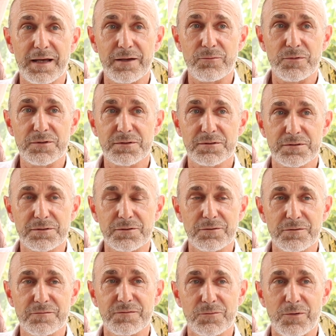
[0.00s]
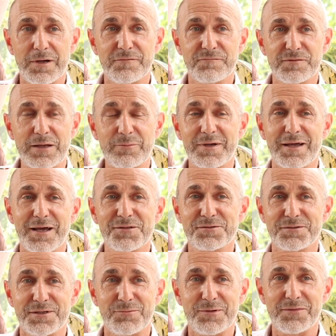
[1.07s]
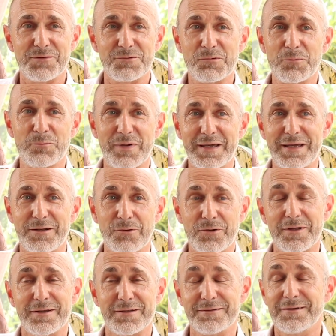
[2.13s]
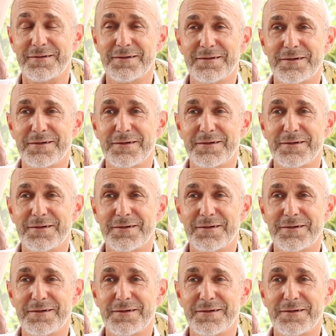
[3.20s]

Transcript: I was sort of quite flabbergasted when they were picking on it, and